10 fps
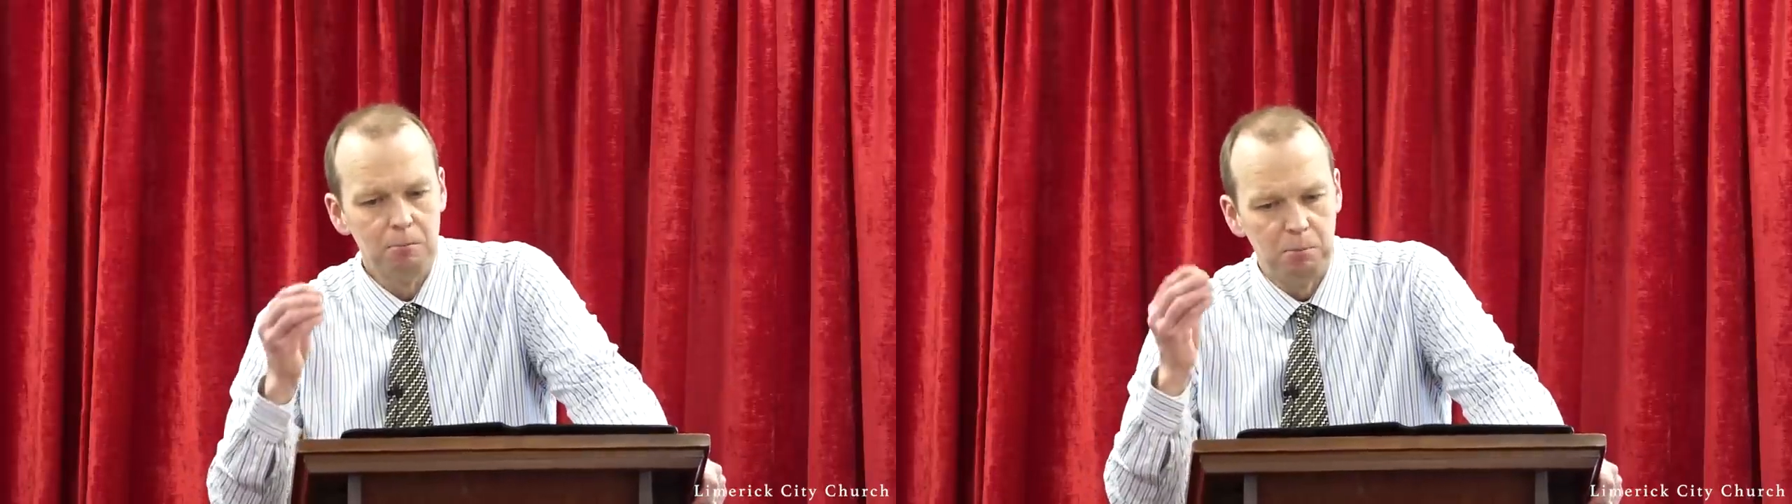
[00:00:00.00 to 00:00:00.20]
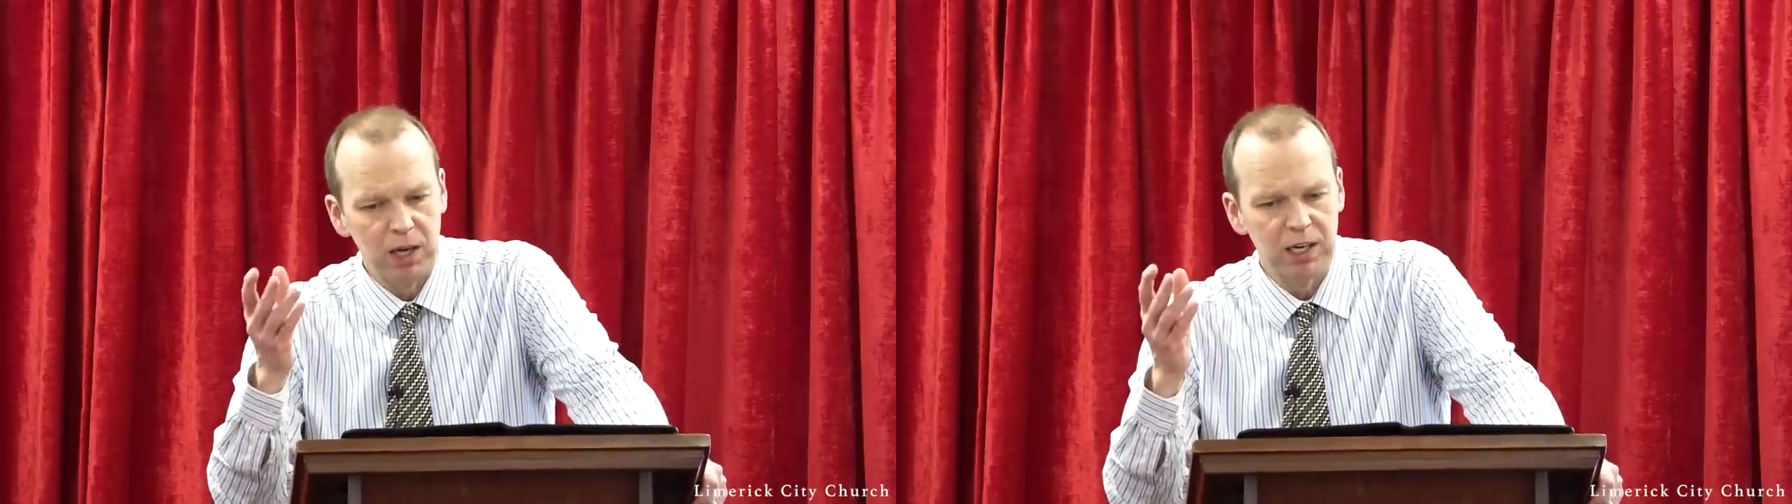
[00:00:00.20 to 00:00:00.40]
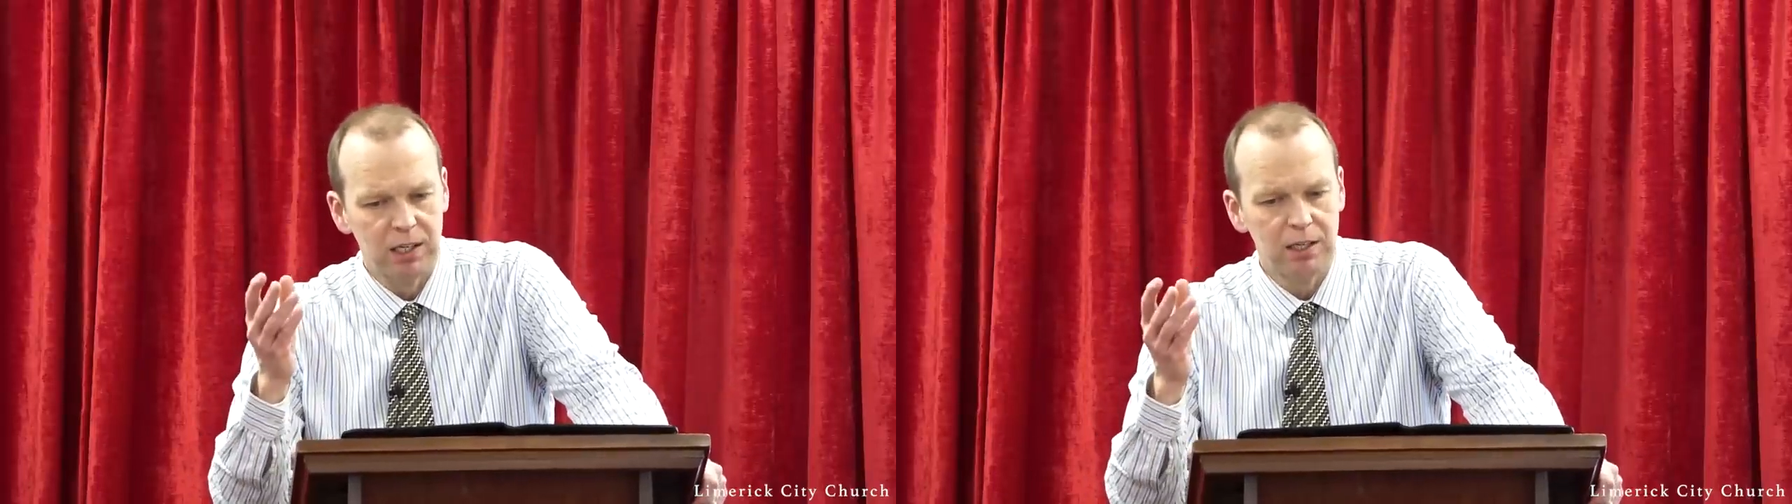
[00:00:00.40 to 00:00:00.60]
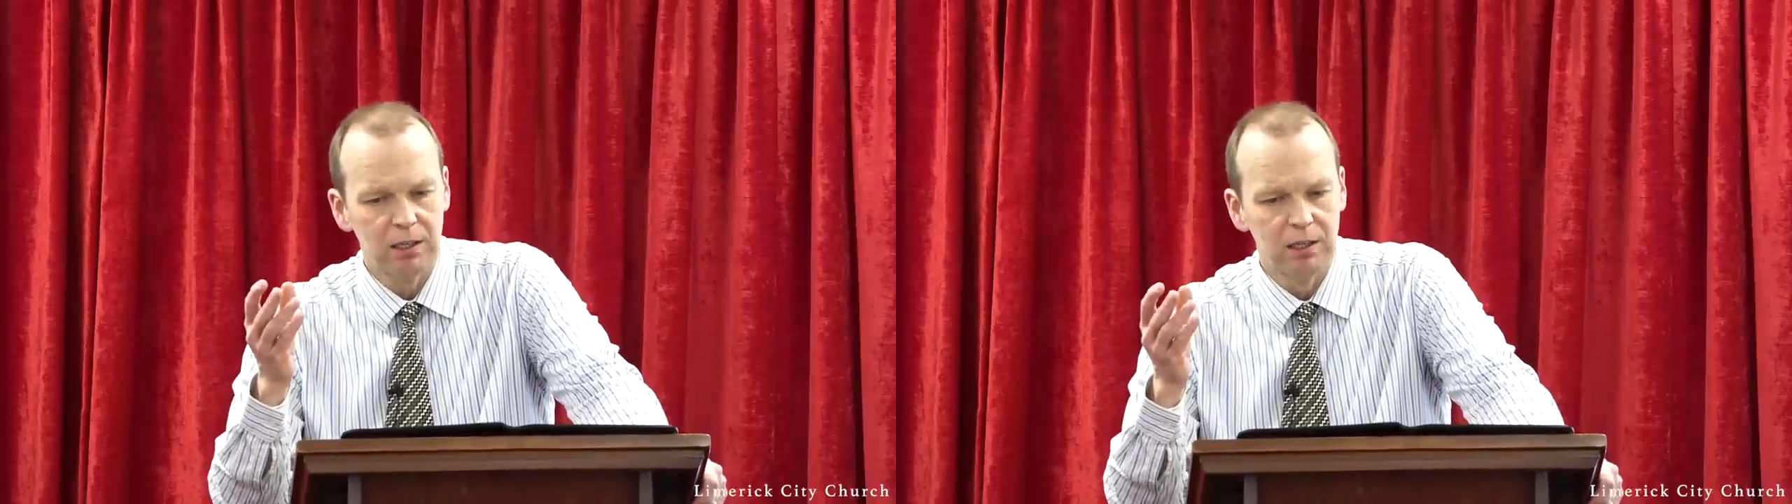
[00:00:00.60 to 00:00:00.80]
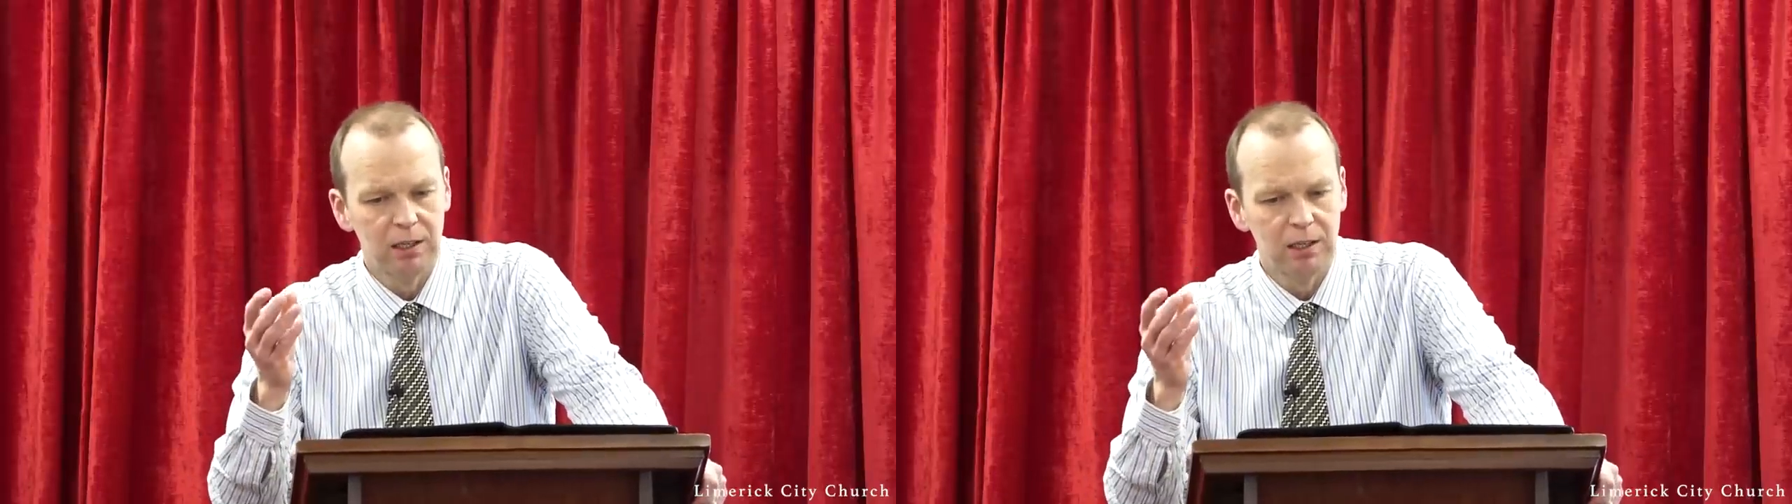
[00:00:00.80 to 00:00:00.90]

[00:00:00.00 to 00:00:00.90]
budded.